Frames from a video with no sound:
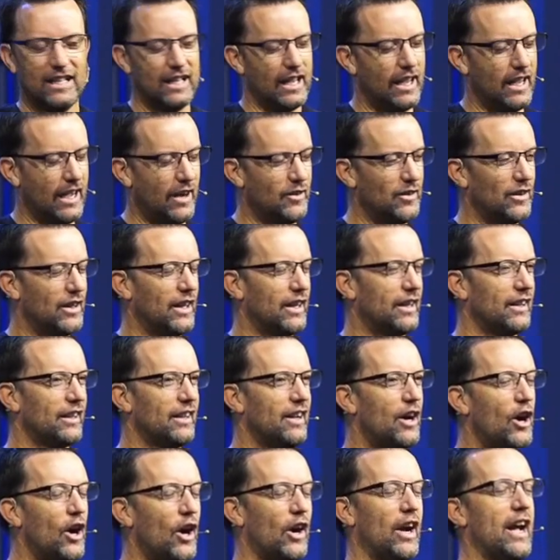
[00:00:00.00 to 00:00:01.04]
I'm like,
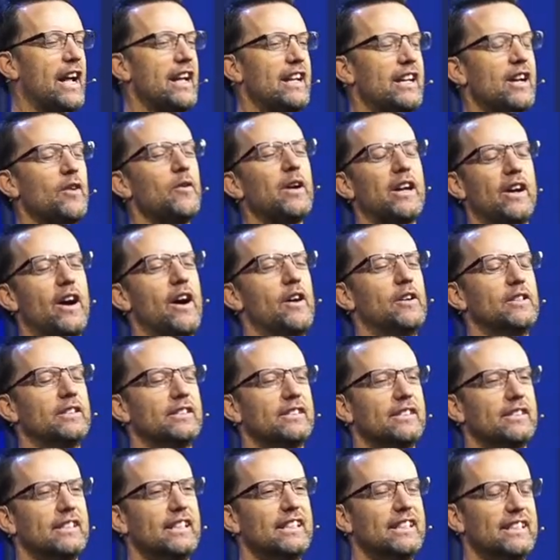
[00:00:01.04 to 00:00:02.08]
okay, here we go.
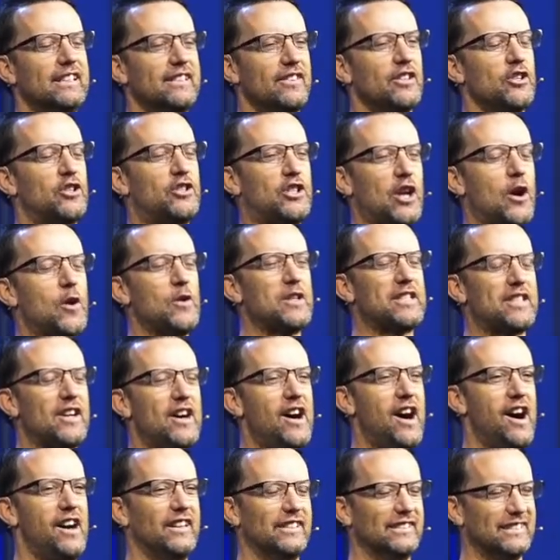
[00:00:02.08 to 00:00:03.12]
The show is
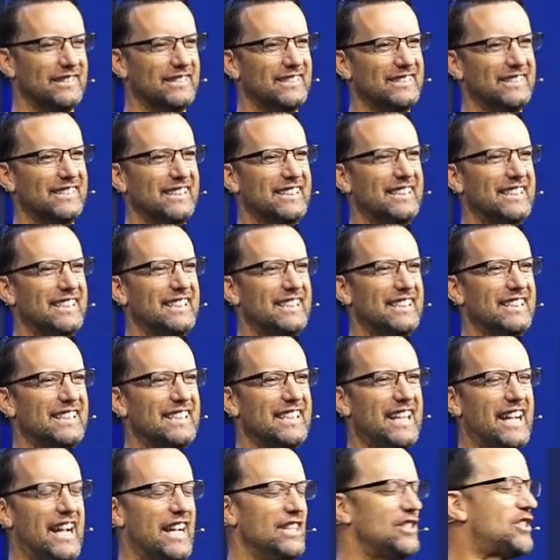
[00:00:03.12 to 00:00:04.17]
on.
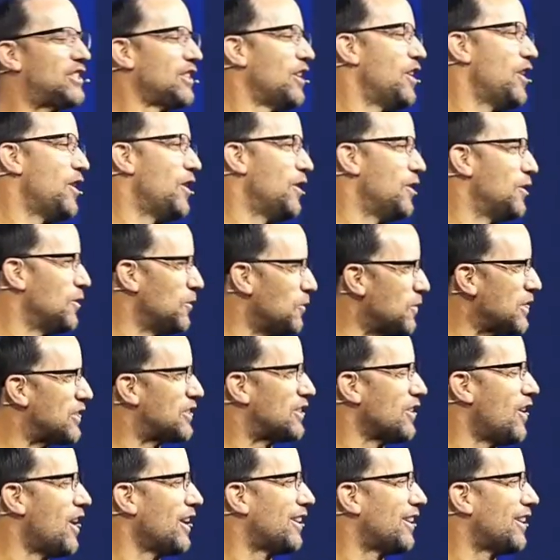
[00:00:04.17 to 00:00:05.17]
And so we start